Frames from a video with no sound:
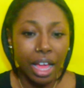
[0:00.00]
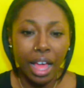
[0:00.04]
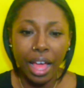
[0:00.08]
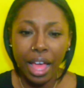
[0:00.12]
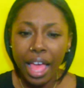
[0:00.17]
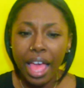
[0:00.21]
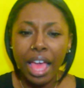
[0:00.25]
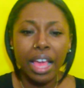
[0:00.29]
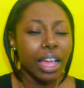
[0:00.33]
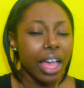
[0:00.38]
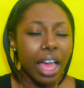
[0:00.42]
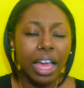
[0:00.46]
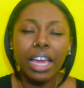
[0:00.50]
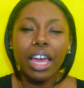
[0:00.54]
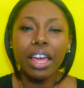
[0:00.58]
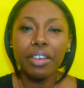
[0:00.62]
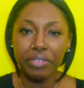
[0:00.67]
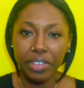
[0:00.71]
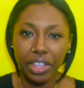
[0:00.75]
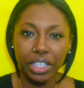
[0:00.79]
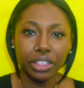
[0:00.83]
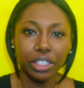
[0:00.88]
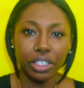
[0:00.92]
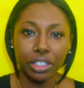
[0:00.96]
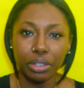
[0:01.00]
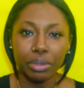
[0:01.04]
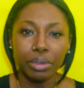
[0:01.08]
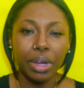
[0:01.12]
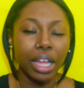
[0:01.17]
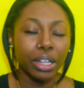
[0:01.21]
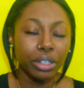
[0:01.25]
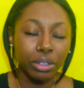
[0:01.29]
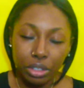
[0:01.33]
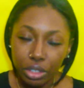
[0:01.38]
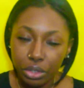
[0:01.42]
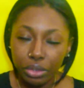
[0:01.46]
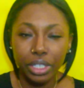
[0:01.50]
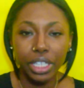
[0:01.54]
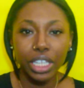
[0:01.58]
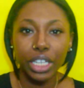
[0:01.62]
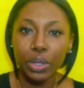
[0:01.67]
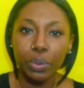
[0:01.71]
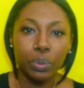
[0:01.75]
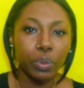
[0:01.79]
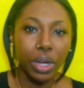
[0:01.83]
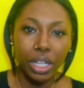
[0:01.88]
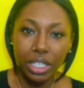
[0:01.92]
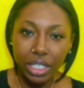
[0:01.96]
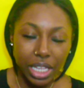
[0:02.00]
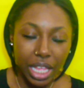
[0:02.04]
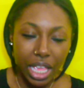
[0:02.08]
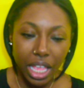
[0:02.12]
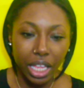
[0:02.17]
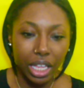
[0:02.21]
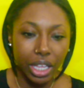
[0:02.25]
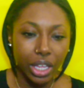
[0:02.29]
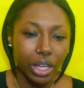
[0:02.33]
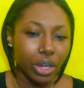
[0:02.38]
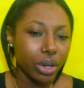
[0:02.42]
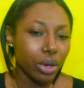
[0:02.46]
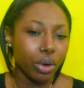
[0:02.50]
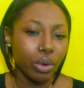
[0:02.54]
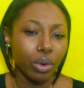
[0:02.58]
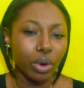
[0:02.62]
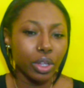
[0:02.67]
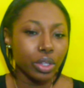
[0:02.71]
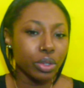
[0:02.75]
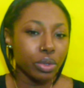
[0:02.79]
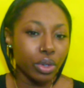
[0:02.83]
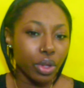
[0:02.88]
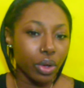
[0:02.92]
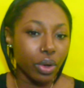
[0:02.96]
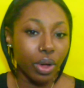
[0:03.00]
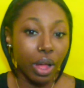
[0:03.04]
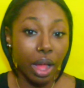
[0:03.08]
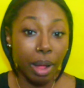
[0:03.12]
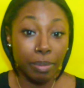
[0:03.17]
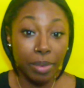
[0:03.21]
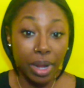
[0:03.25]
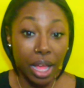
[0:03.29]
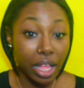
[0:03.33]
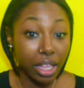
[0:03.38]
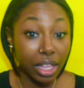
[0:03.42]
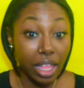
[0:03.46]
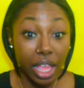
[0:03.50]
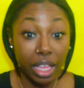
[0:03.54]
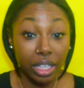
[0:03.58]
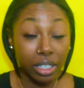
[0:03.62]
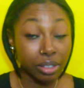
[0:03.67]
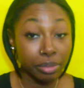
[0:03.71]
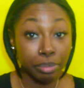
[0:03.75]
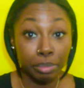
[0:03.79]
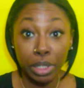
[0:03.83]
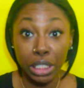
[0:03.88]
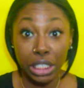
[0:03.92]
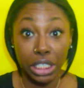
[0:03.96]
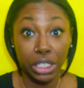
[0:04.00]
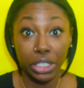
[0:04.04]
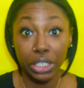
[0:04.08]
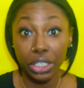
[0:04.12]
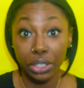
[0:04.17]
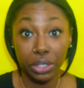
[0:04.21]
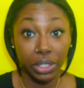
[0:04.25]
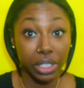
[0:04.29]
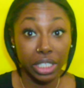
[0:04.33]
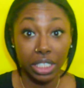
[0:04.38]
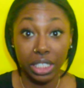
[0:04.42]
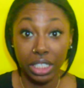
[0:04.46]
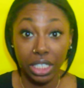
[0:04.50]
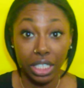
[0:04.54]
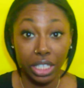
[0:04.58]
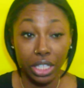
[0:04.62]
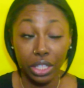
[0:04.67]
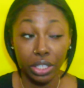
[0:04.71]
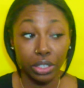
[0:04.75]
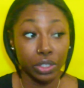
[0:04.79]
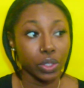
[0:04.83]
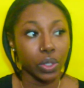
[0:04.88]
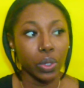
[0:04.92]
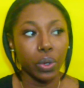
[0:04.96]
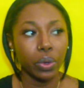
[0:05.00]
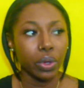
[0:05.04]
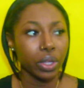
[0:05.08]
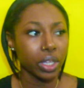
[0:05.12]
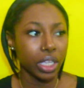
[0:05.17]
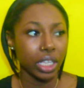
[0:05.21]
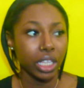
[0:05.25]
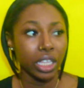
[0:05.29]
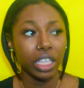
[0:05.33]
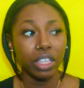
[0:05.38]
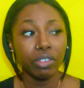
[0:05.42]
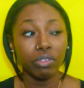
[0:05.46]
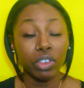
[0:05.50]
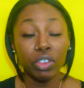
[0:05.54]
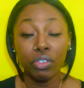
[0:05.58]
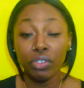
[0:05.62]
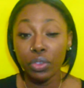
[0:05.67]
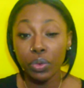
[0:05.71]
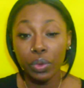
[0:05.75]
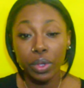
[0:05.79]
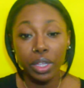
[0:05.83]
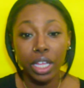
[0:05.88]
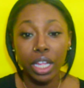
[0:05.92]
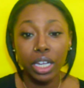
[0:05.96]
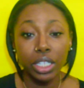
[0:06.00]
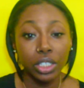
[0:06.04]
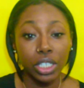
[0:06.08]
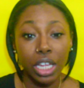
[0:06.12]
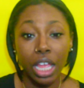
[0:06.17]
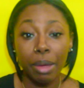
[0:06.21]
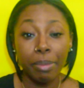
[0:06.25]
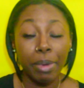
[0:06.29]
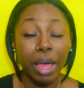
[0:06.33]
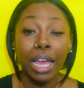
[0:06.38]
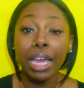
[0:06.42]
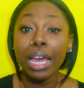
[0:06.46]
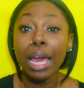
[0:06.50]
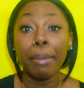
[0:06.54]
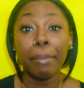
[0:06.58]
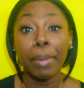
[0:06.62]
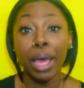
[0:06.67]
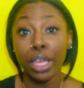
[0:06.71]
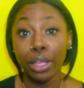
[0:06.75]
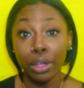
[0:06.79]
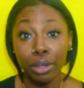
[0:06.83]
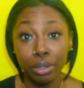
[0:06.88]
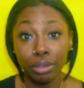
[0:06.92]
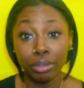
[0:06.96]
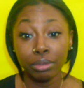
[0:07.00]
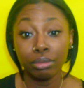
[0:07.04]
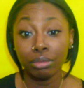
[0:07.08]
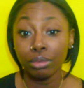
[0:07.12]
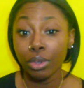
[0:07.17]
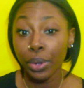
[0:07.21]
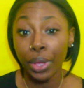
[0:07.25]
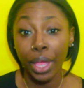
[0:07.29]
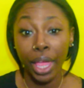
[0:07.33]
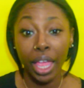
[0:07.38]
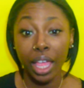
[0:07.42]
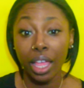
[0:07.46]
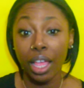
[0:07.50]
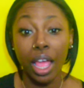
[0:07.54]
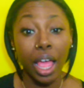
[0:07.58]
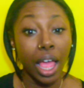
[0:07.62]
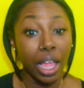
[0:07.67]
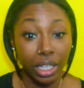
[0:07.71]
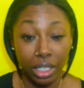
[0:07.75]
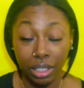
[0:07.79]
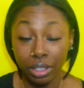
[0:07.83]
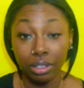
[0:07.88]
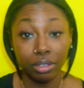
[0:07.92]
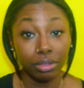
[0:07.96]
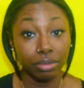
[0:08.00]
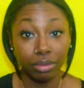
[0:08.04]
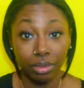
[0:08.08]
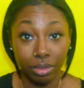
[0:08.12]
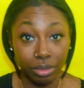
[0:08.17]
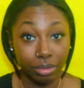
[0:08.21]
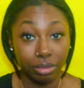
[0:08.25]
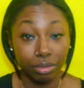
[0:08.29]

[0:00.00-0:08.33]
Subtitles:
I got faith in you. I know you'll get it one day. Or, you know, I'm not like materialistic either. So even if you ain't got a job, I got my own, okay? I can